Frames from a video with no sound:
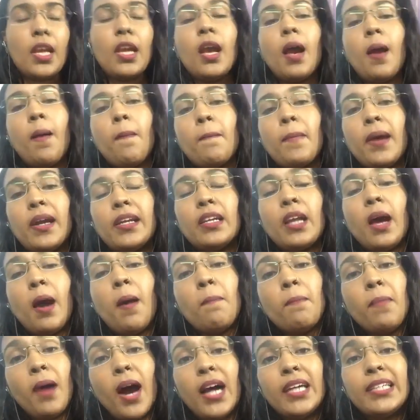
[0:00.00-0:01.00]
But
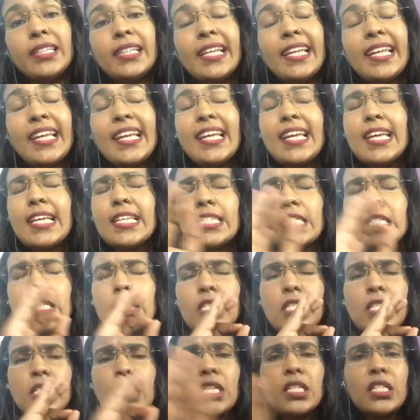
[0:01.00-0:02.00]
Bartley is
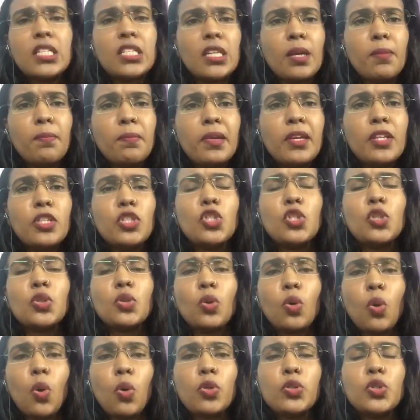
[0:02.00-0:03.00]
determined to
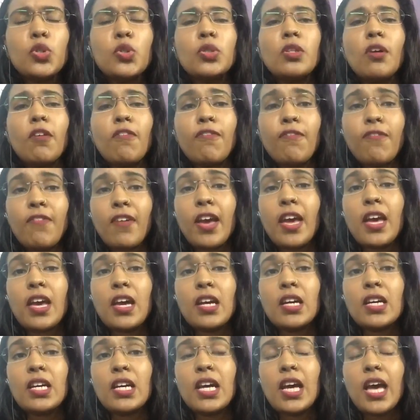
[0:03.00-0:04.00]
go to the
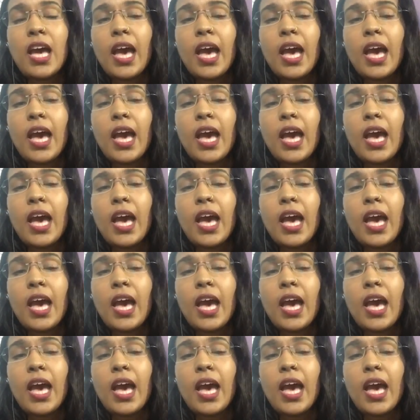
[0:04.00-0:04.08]
fair,